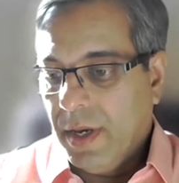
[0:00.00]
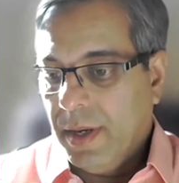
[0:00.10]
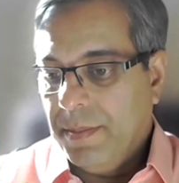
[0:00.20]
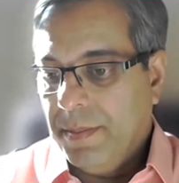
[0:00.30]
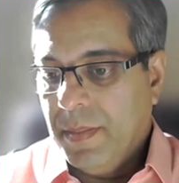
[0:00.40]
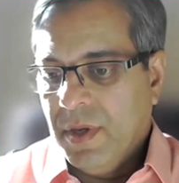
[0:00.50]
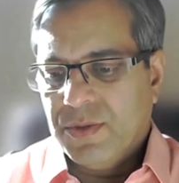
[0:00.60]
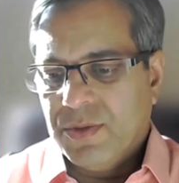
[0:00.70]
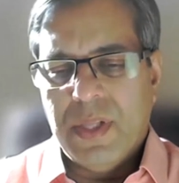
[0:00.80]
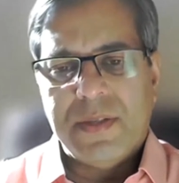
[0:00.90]
Uh,
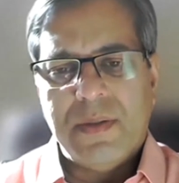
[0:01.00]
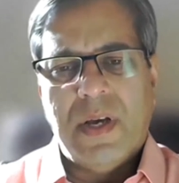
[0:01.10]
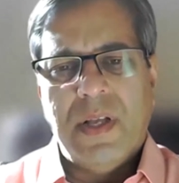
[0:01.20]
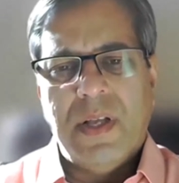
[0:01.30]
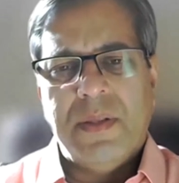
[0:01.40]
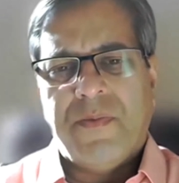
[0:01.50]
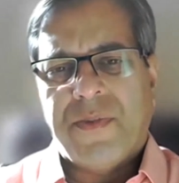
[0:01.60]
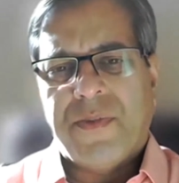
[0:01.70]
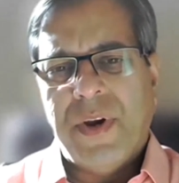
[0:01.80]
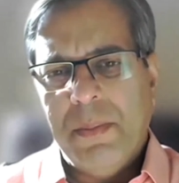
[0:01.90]
so I'll
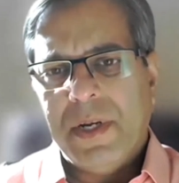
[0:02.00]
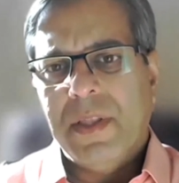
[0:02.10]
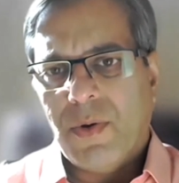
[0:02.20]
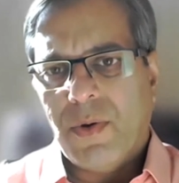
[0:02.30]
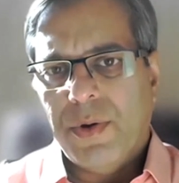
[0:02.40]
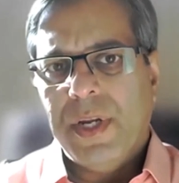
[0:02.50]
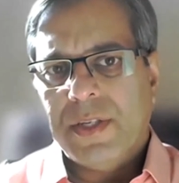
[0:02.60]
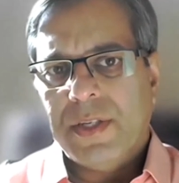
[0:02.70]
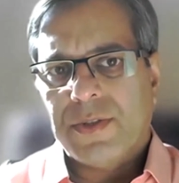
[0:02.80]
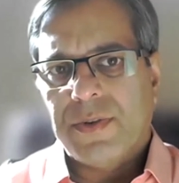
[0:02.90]
frame it in the
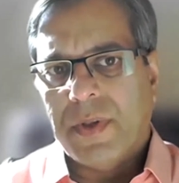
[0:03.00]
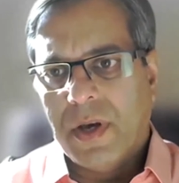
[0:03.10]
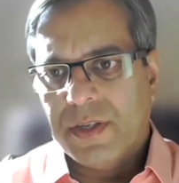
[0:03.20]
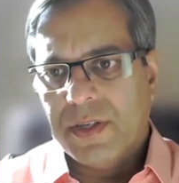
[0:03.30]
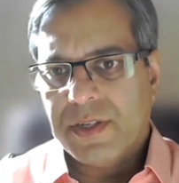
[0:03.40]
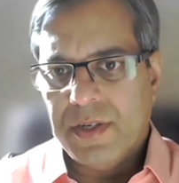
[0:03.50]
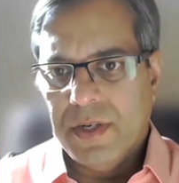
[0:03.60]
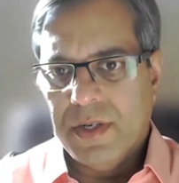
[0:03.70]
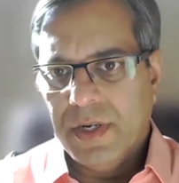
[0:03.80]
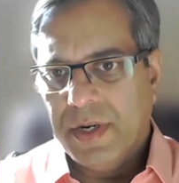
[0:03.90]
context of the last
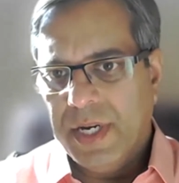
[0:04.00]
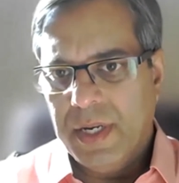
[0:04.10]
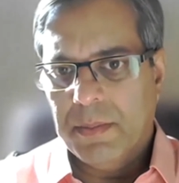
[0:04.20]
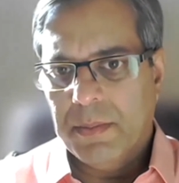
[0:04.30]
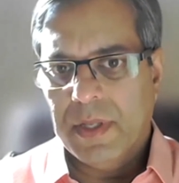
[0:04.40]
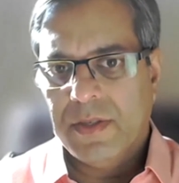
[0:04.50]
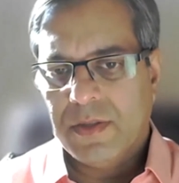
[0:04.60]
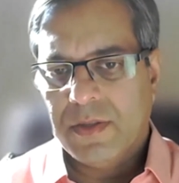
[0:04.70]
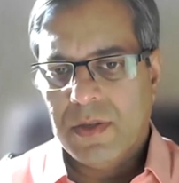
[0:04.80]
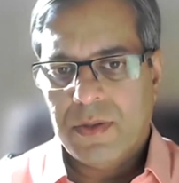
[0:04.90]
year, 18
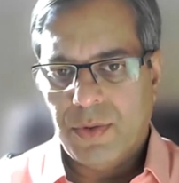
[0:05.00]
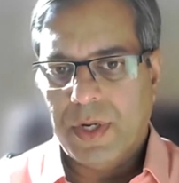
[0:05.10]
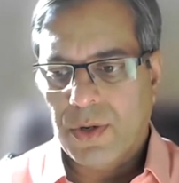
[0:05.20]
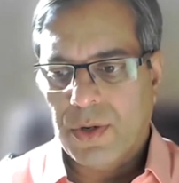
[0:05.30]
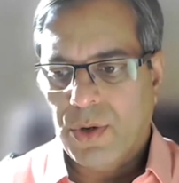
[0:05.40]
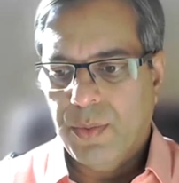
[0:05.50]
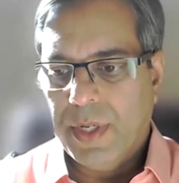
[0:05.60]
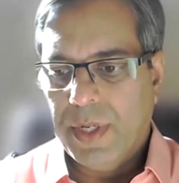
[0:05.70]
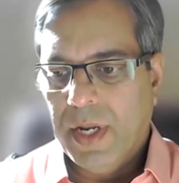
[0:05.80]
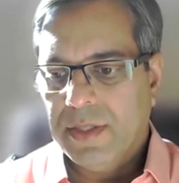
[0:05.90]
months through that
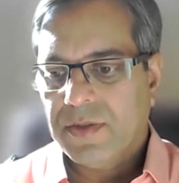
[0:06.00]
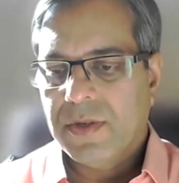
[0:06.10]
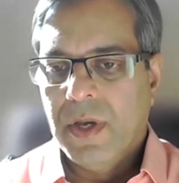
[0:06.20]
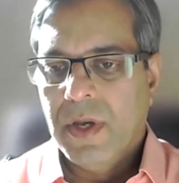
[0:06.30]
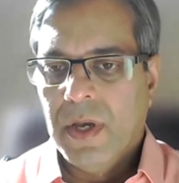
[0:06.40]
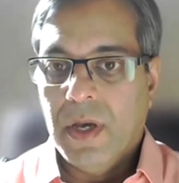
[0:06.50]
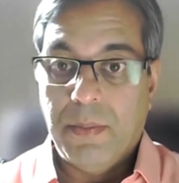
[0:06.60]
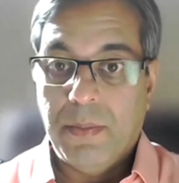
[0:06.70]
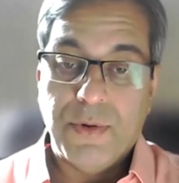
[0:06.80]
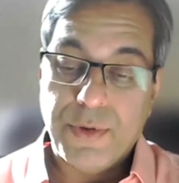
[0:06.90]
COVID lens.
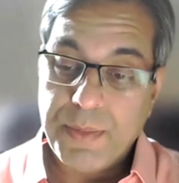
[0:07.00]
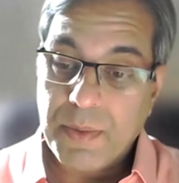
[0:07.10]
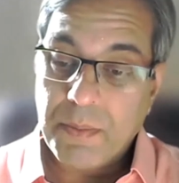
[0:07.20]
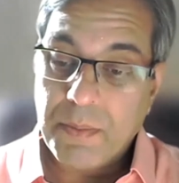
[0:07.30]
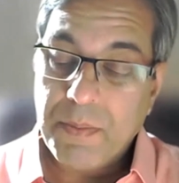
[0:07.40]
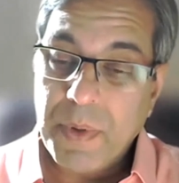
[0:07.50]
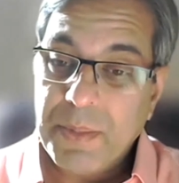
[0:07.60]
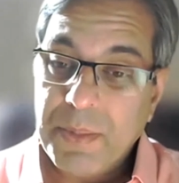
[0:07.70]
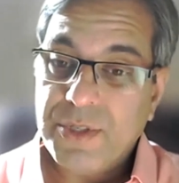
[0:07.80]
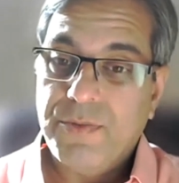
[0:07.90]
But of course, my
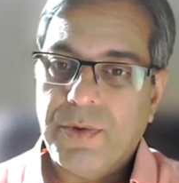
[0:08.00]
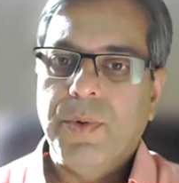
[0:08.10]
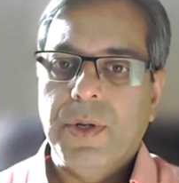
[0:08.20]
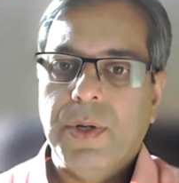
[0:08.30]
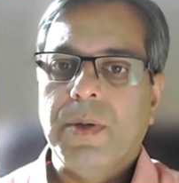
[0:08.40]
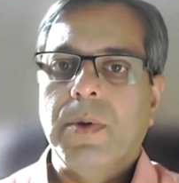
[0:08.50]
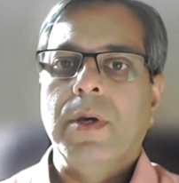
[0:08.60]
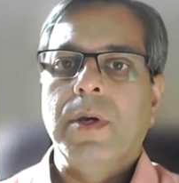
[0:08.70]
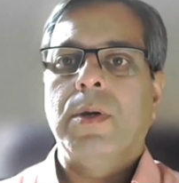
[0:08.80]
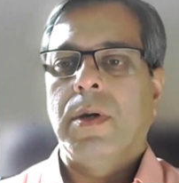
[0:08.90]
pursuit for
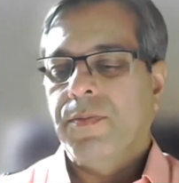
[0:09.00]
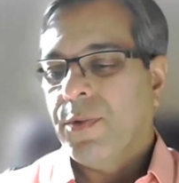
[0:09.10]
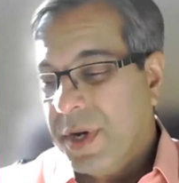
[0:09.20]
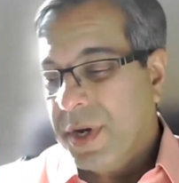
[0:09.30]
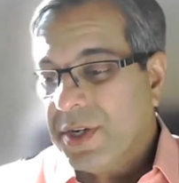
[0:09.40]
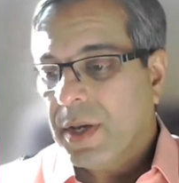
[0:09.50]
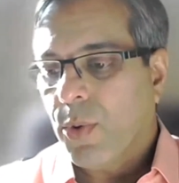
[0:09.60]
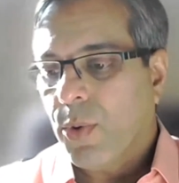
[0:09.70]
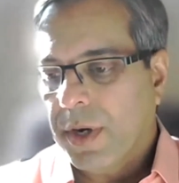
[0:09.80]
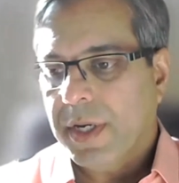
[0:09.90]
COVID, for racial
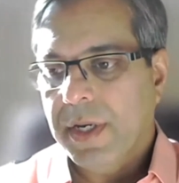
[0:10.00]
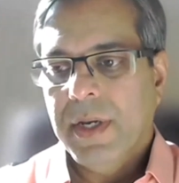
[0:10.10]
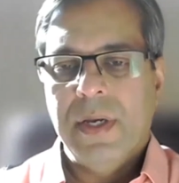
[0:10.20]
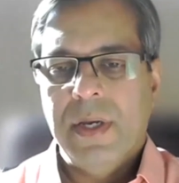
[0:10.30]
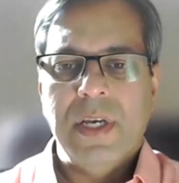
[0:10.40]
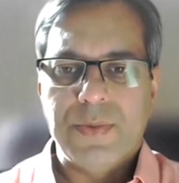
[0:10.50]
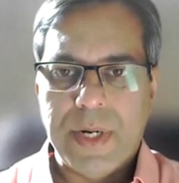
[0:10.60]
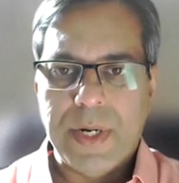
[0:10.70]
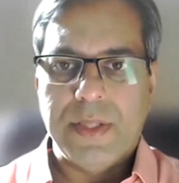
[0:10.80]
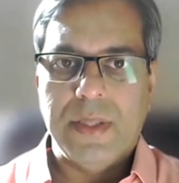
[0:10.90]
equality is
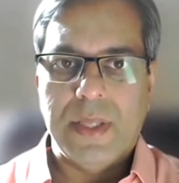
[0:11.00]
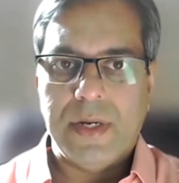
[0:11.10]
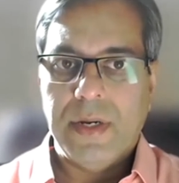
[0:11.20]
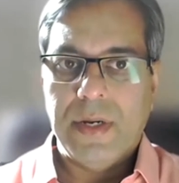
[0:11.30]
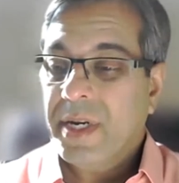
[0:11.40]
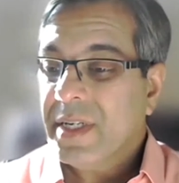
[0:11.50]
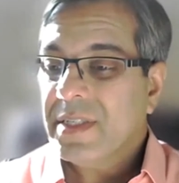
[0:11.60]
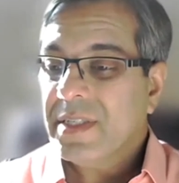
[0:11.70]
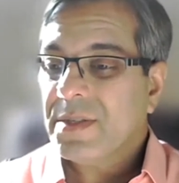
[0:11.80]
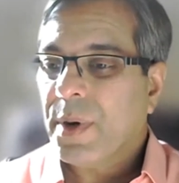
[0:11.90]
wider than that. It
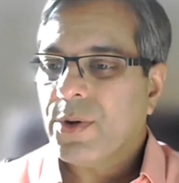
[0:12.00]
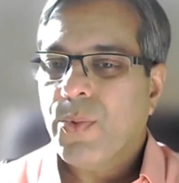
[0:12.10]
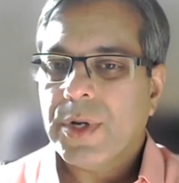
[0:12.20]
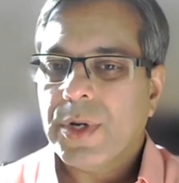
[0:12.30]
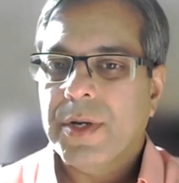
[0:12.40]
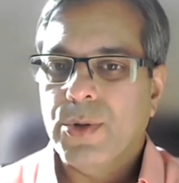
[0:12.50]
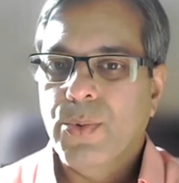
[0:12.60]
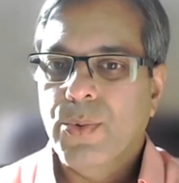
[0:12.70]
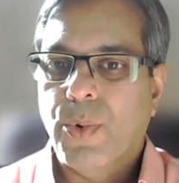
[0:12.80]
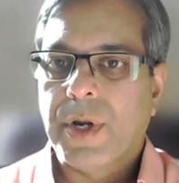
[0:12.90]
is part of what I do,
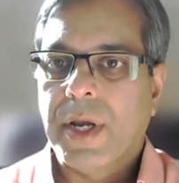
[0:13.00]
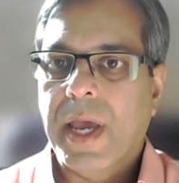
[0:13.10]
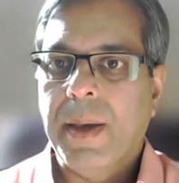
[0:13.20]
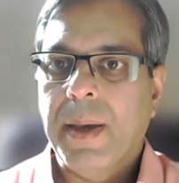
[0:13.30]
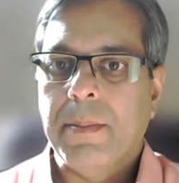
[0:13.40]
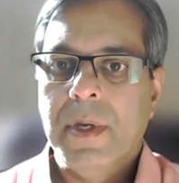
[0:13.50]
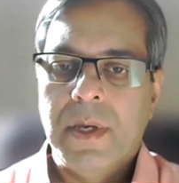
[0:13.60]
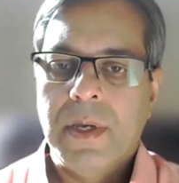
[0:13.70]
what I am.